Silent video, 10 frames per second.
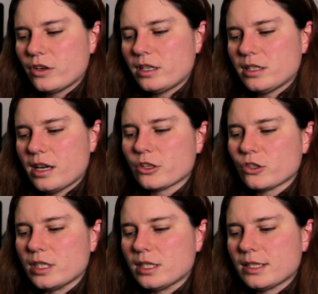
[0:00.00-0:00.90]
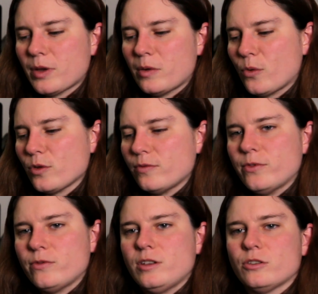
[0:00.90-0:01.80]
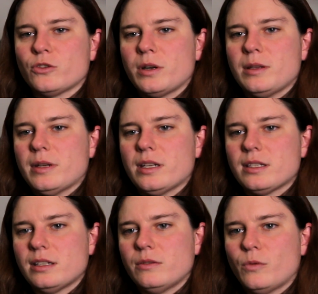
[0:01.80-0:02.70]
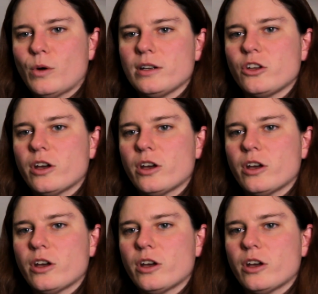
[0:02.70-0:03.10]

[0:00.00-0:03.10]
I try not to actually spend more than 15 or 20 minutes in one